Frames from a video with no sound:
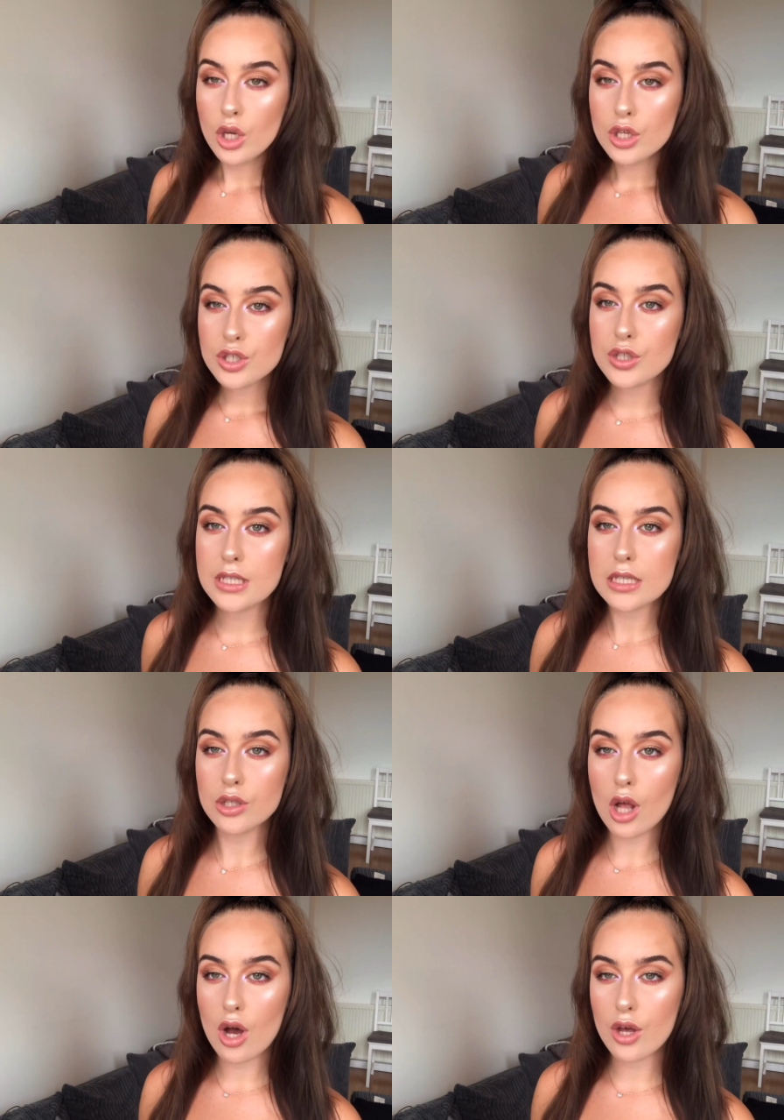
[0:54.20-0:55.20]
So this
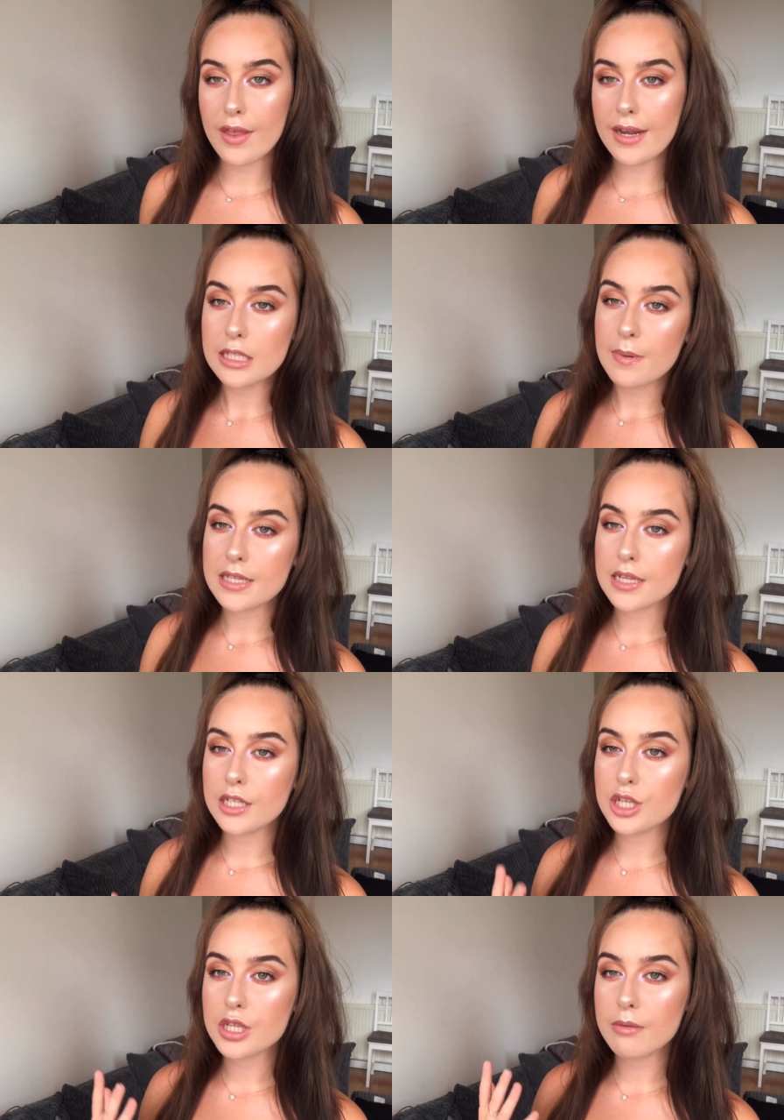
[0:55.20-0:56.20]
little haul then is basically
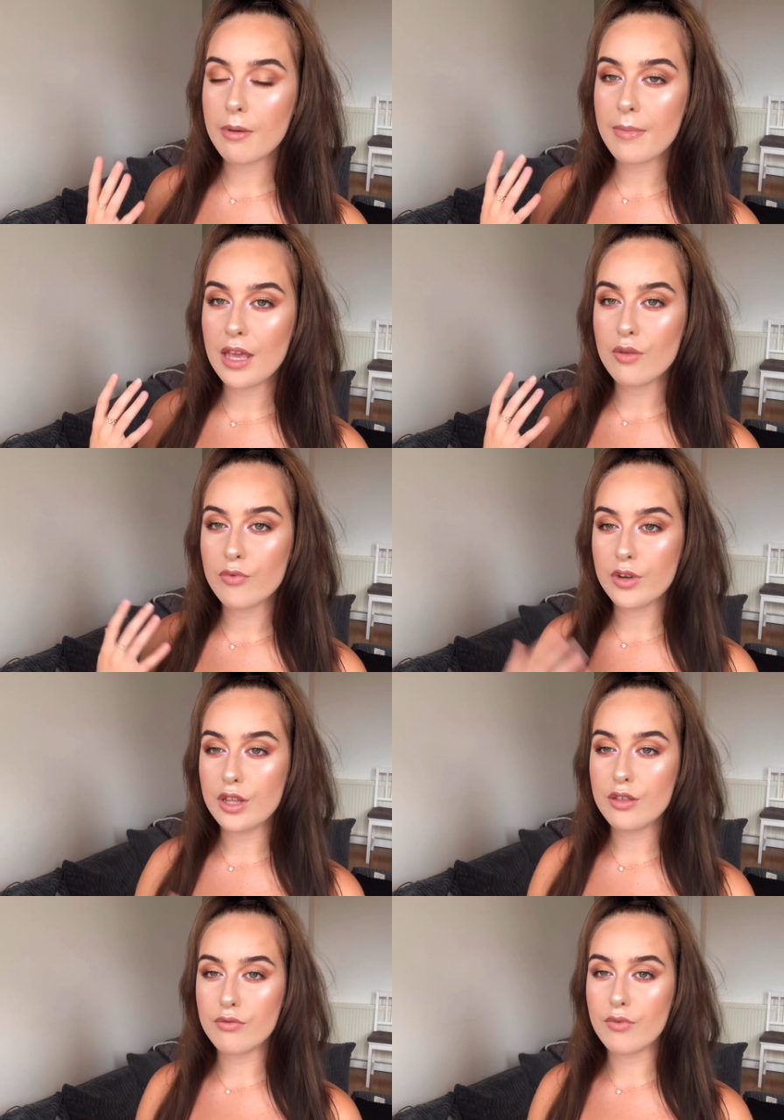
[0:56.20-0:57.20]
just going to be me
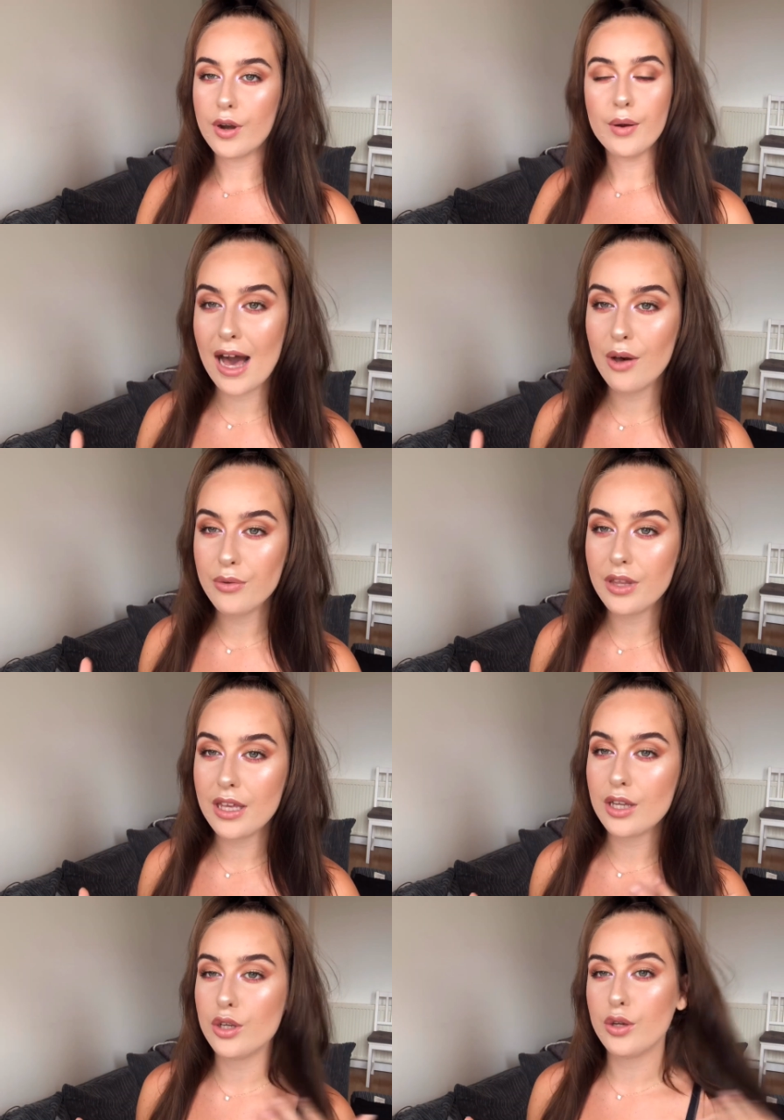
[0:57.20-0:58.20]
running through how
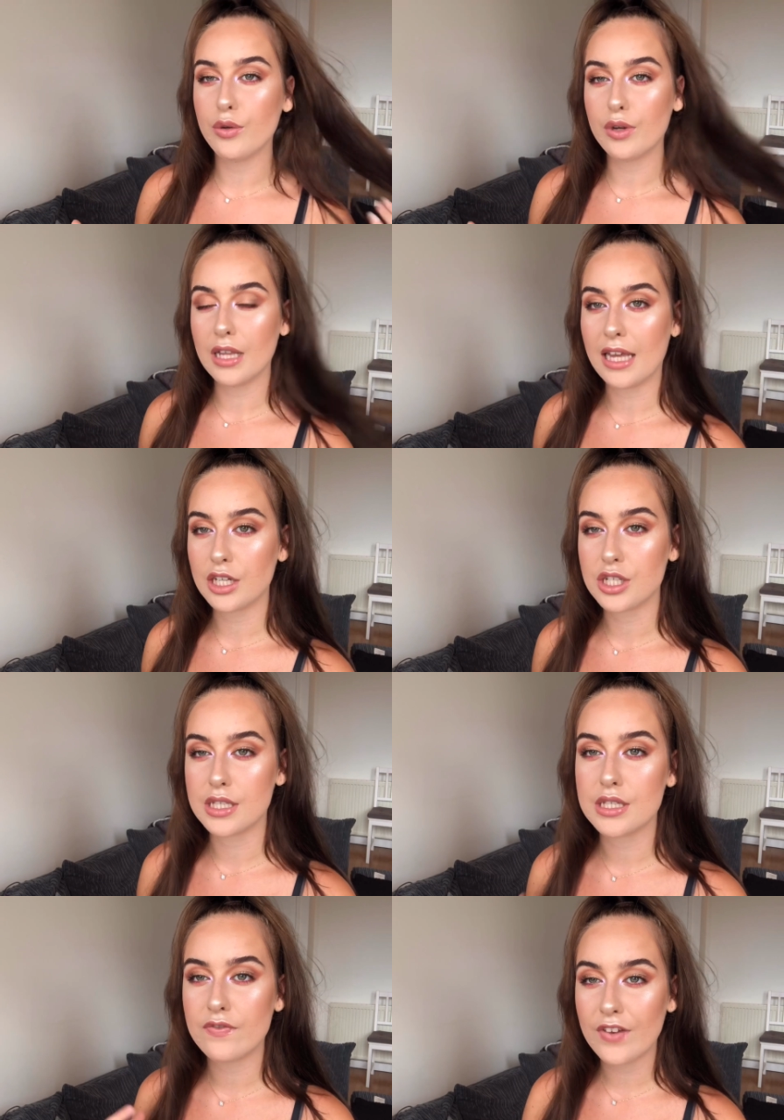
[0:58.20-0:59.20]
the new
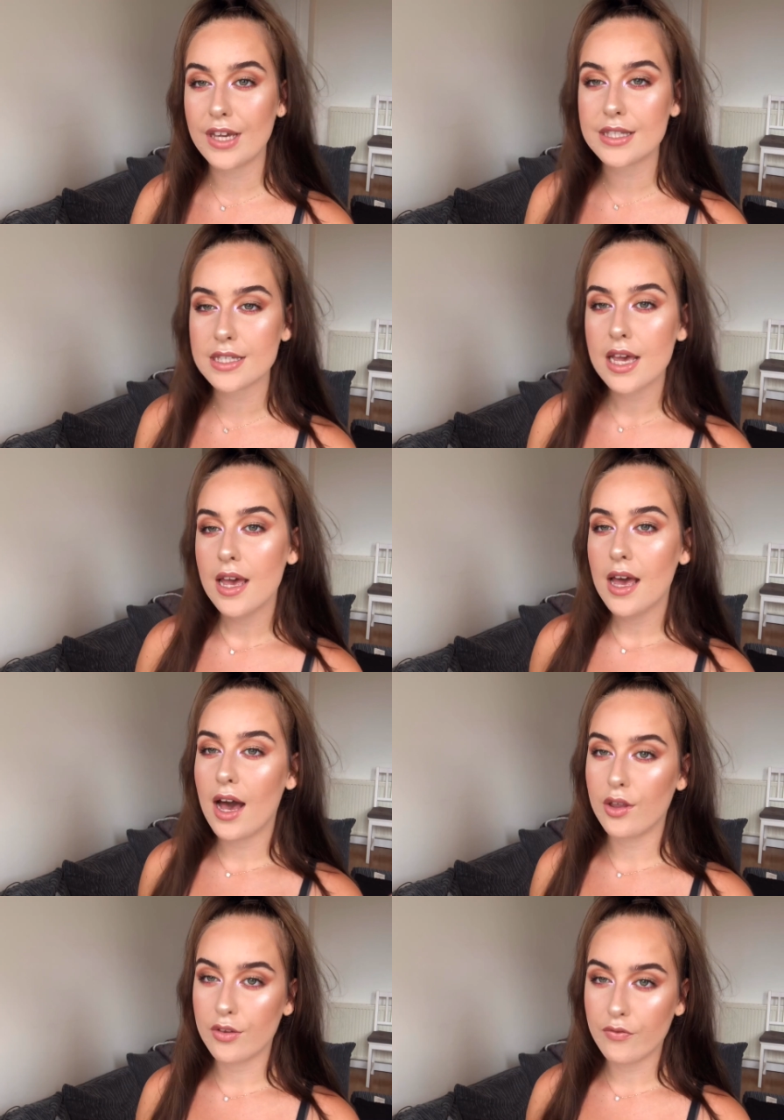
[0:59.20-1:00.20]
collections fit,
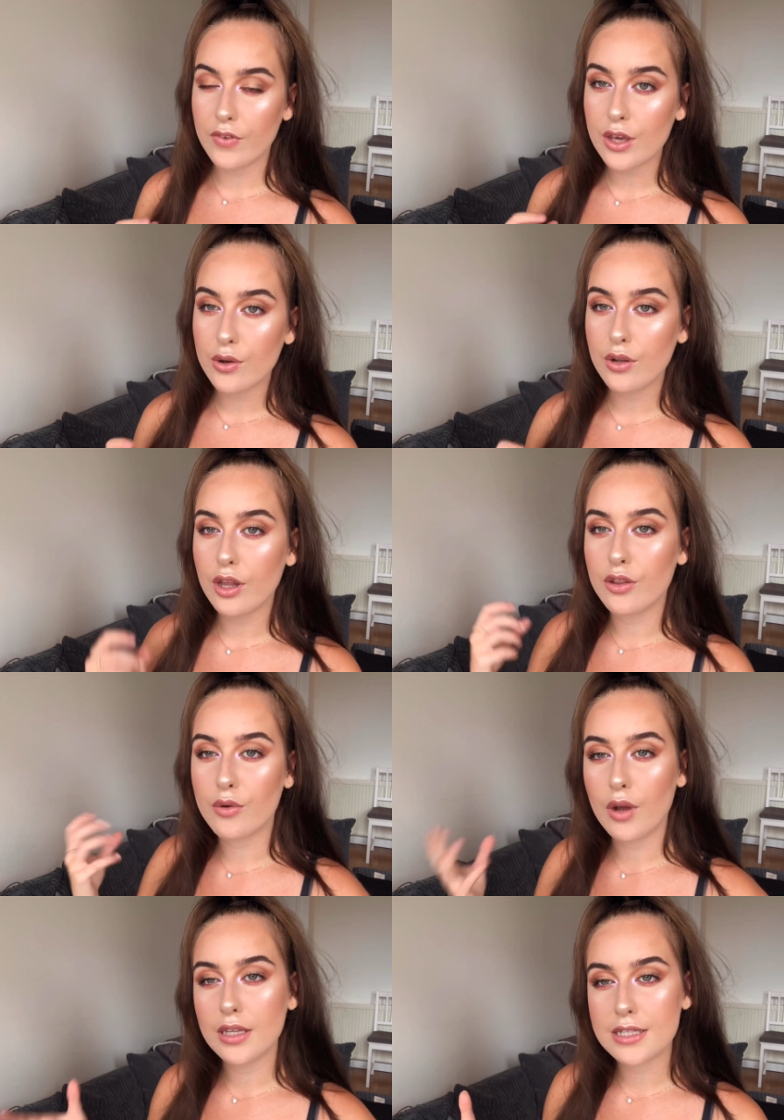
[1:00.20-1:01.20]
how they feel, the
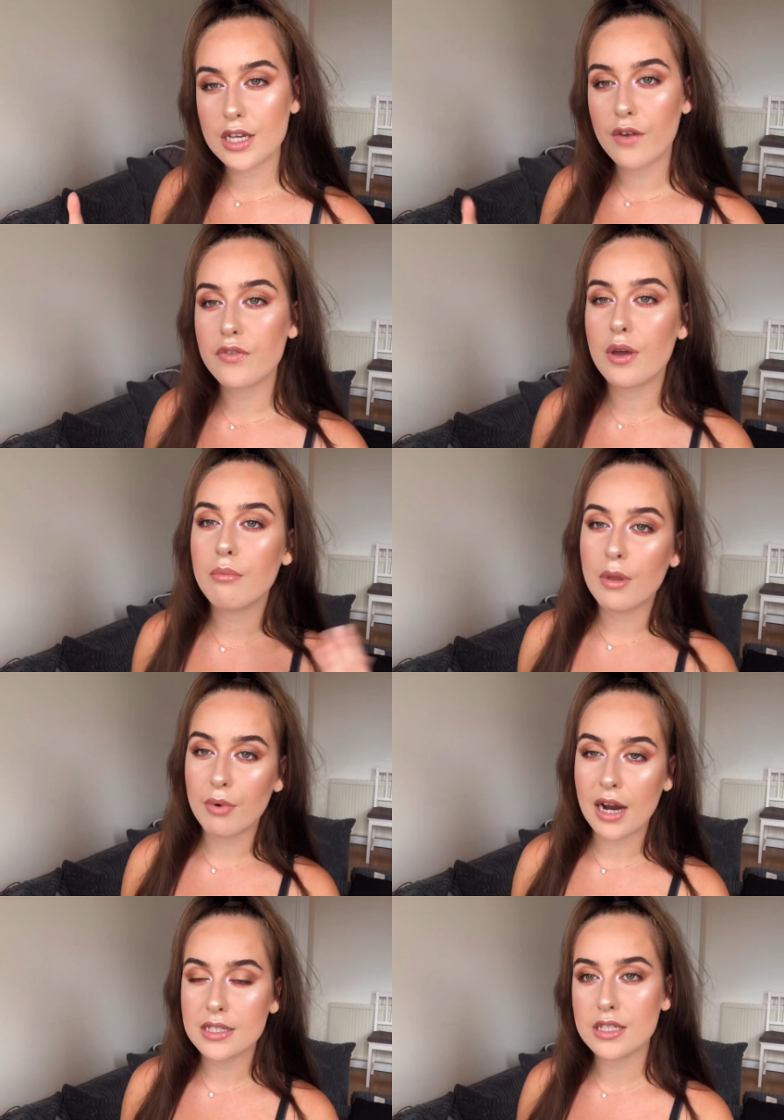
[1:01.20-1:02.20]
quality of them, the
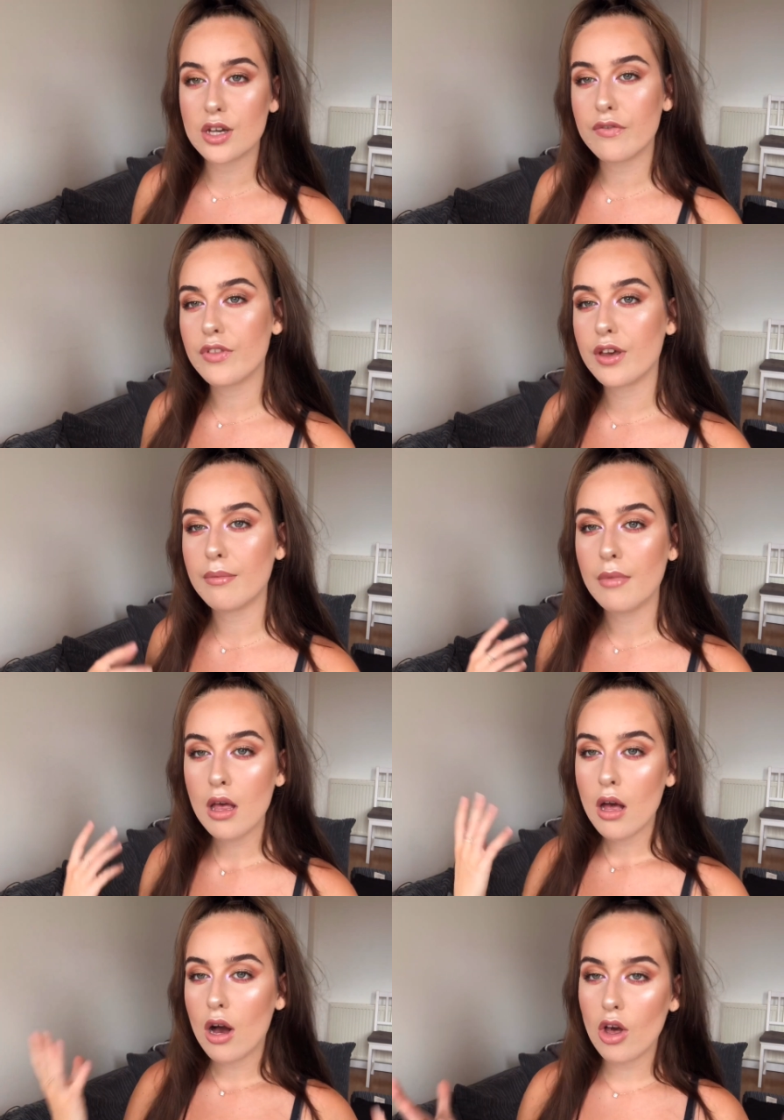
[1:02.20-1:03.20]
prices of them,
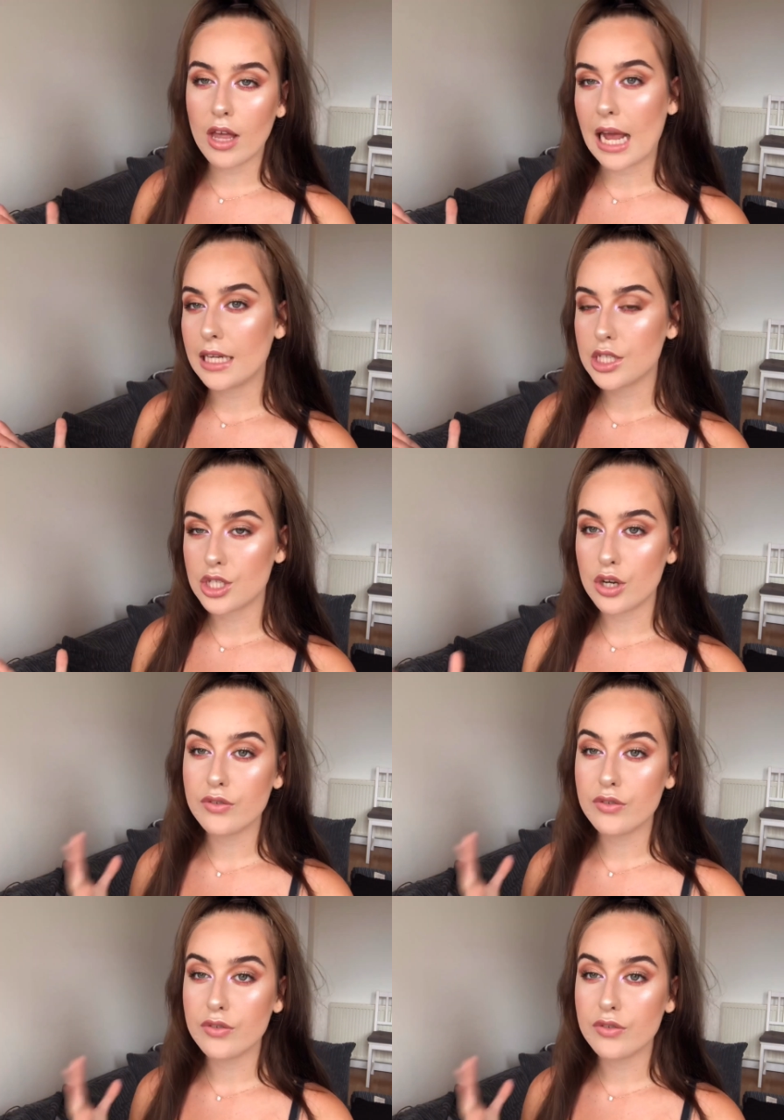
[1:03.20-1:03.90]
all that kind of stuff.